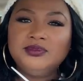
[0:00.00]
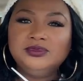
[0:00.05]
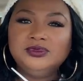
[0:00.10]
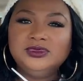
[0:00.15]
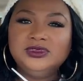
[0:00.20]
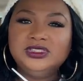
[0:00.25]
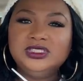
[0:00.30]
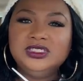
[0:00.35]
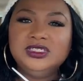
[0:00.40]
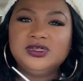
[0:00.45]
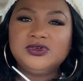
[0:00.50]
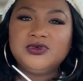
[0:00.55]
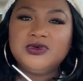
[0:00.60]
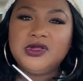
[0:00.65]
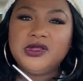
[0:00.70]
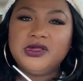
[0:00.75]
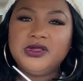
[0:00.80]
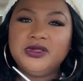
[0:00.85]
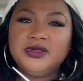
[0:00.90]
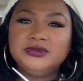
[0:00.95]
Jenny
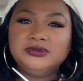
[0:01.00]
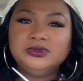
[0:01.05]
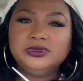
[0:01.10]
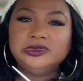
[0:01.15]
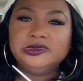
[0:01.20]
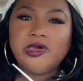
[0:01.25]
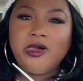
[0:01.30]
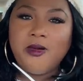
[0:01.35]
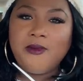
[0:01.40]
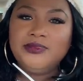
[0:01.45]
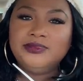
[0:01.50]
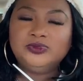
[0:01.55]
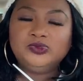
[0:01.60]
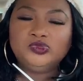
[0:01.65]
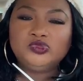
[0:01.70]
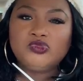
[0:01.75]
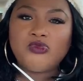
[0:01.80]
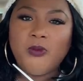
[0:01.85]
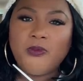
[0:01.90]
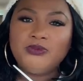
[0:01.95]
Craig.
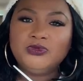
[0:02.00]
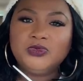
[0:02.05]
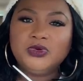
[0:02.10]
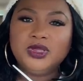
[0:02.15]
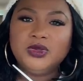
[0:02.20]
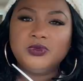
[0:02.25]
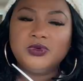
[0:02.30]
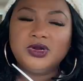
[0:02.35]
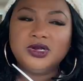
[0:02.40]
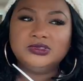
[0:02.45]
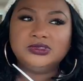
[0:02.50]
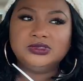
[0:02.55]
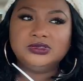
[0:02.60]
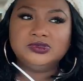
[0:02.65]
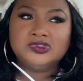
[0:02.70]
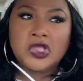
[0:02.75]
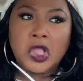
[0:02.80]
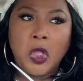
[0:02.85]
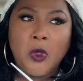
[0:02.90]
Weight Watchers.